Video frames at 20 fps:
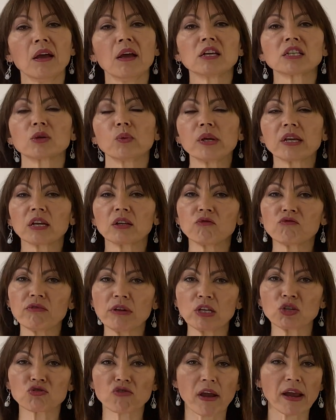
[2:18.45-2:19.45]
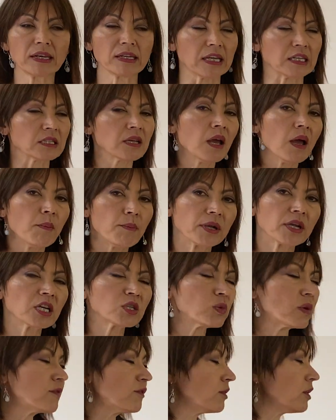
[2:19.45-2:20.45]
so we can retrain it, because
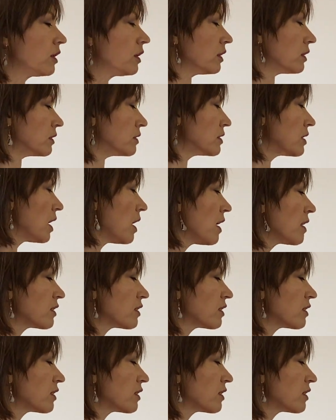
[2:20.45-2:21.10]
we've learned